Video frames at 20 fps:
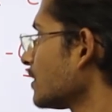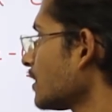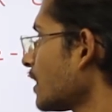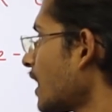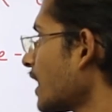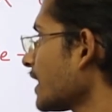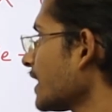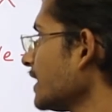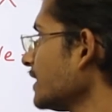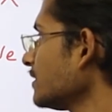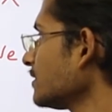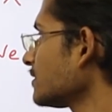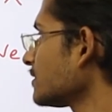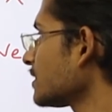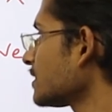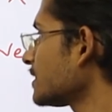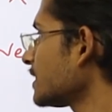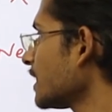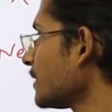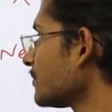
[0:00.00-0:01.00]
again
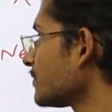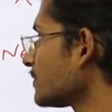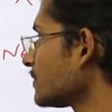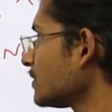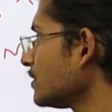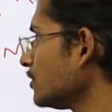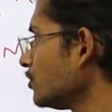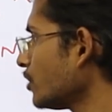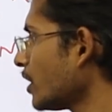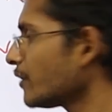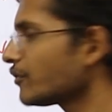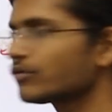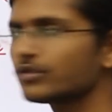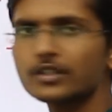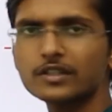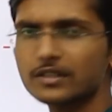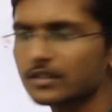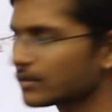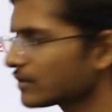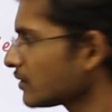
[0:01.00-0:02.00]
the same, you have to
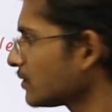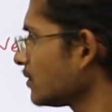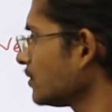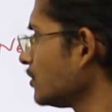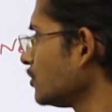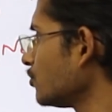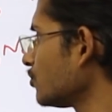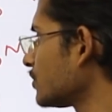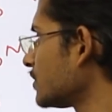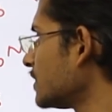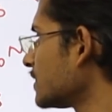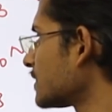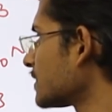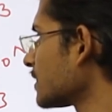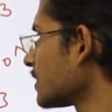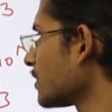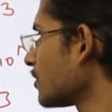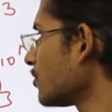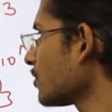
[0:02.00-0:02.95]
just use this,